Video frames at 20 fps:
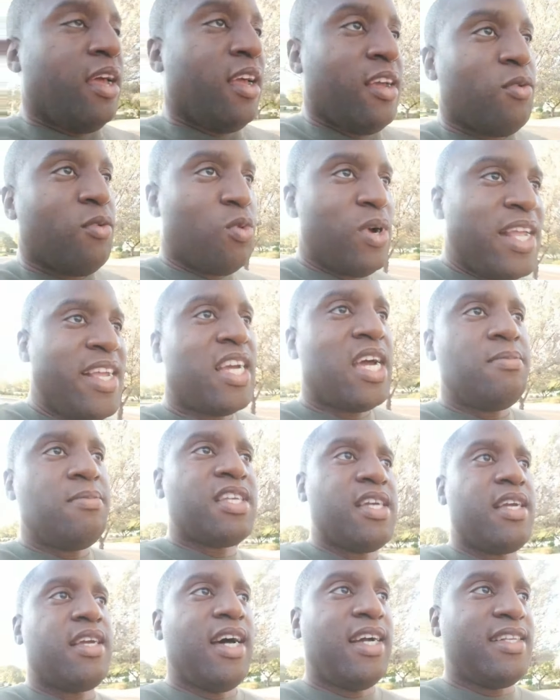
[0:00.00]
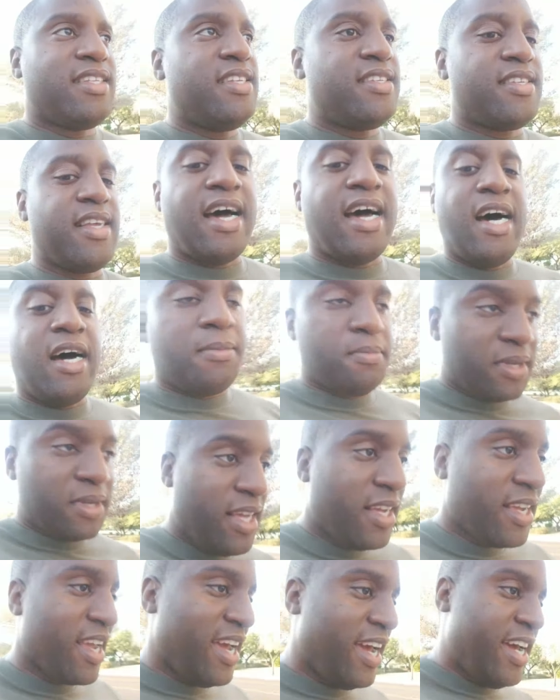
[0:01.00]
when it comes to Guts' arm
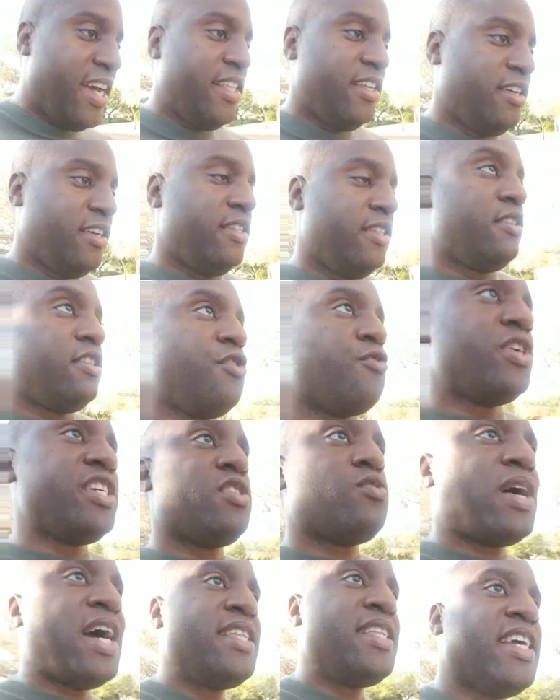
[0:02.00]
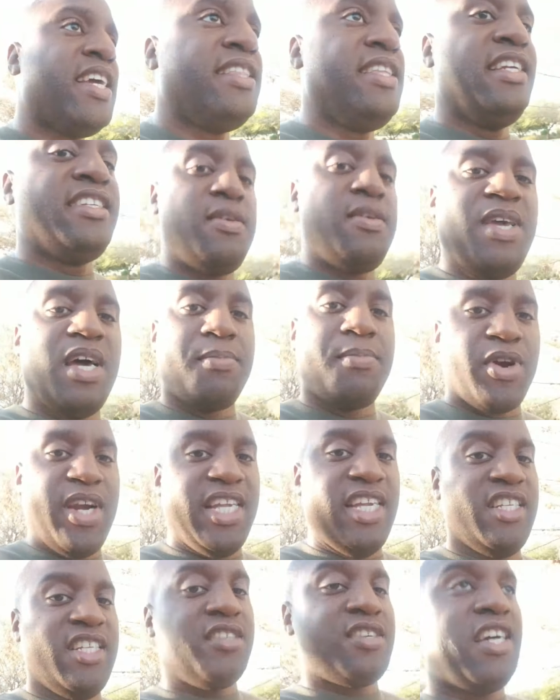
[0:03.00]
cannon, the reason why I think it needs to be
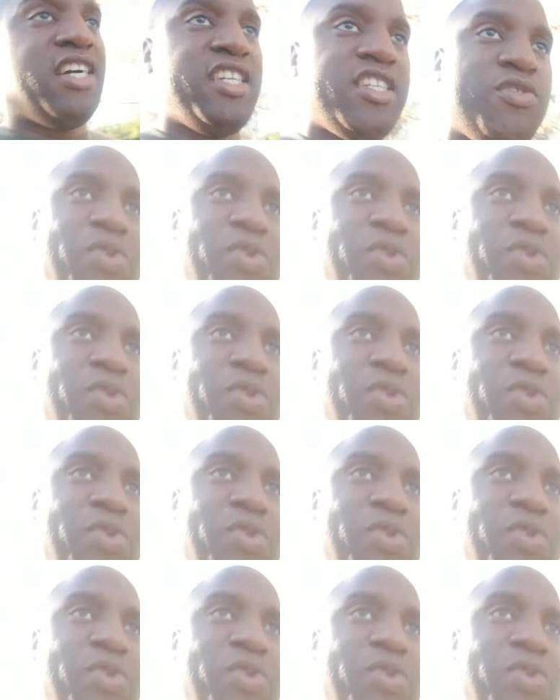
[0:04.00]
upgraded is because